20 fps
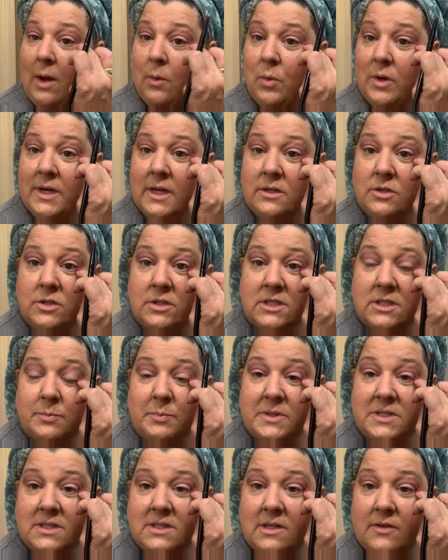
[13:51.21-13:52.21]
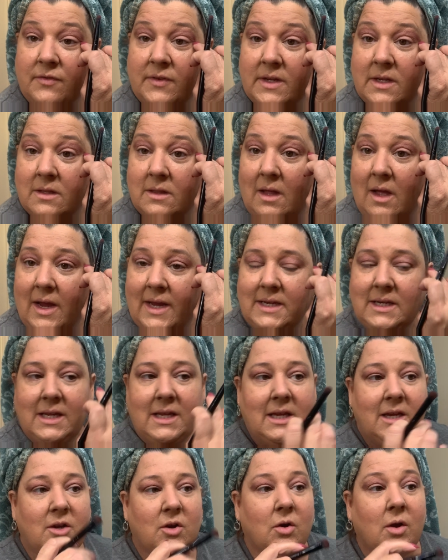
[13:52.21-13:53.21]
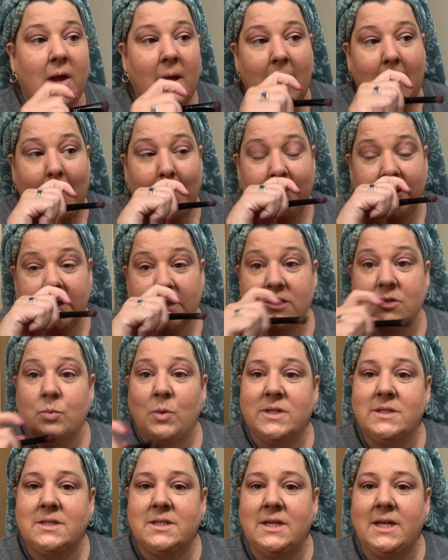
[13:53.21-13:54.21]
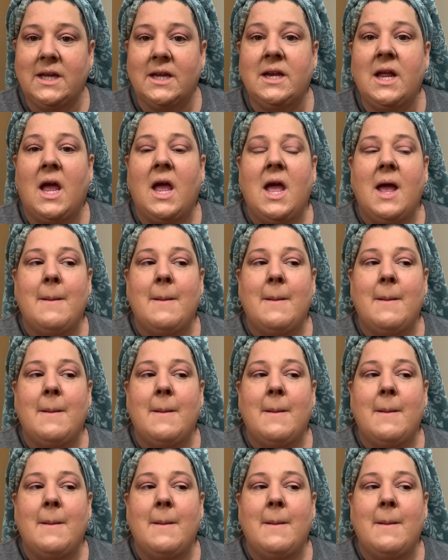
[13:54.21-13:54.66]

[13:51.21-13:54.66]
I want a specific line here because once again,